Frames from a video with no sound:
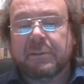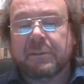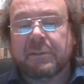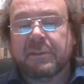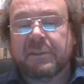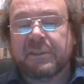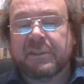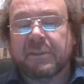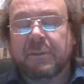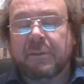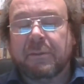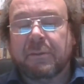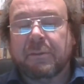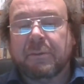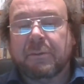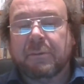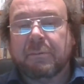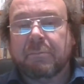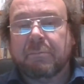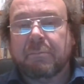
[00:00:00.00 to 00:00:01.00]
So
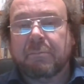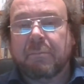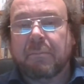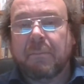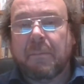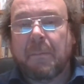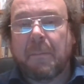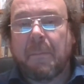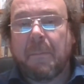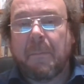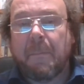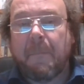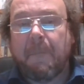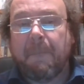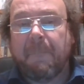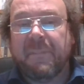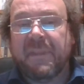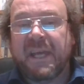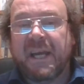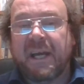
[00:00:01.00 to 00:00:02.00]

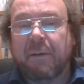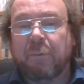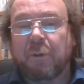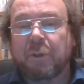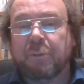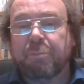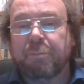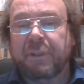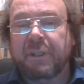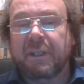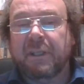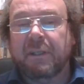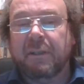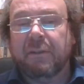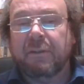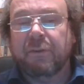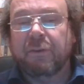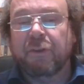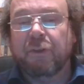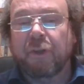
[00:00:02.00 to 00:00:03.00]
that would be
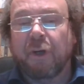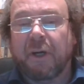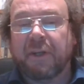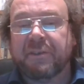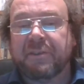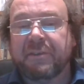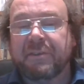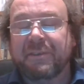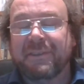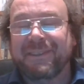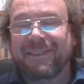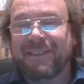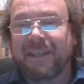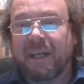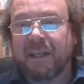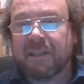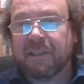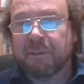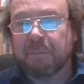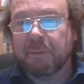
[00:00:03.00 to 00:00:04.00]
not
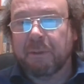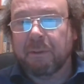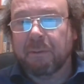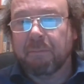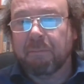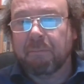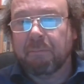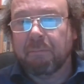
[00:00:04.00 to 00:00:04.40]
deductible.